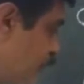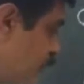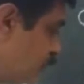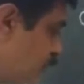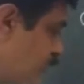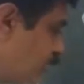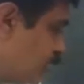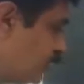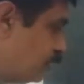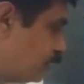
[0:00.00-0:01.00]
there
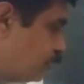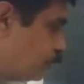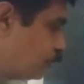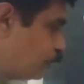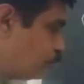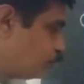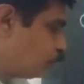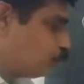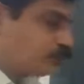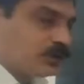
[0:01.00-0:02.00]
are
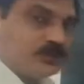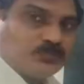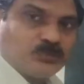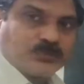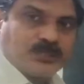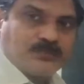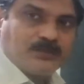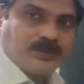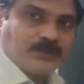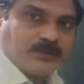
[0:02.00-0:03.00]
two non-motile
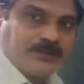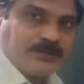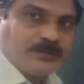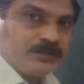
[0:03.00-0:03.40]
male gametes